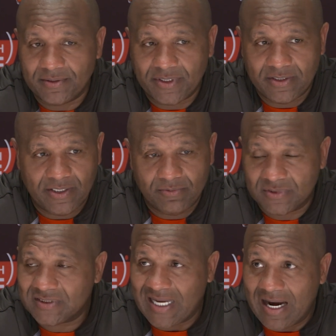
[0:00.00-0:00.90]
He
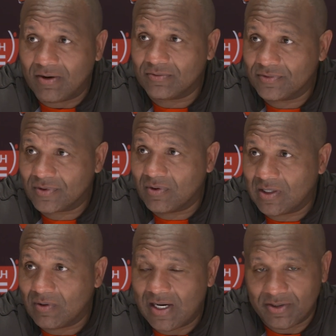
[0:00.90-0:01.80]
was down for quite
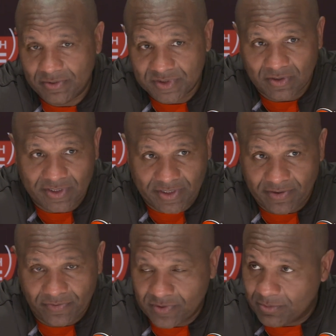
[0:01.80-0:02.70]
a while. He was only
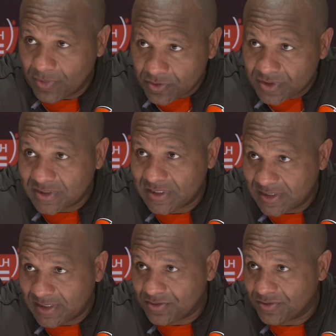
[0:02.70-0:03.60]
there for an emergency
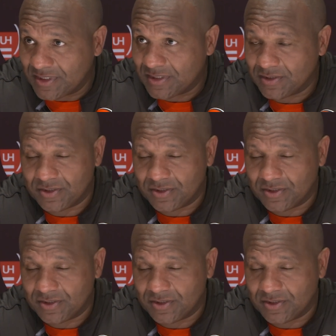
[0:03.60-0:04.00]
situation.